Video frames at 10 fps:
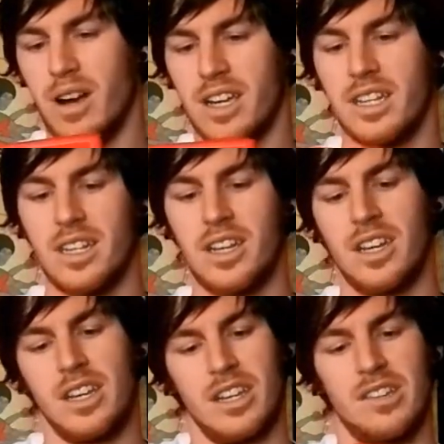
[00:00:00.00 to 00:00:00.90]
Rocket,
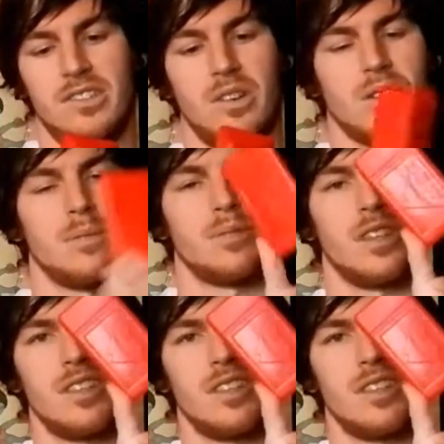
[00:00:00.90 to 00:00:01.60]
and so it comes in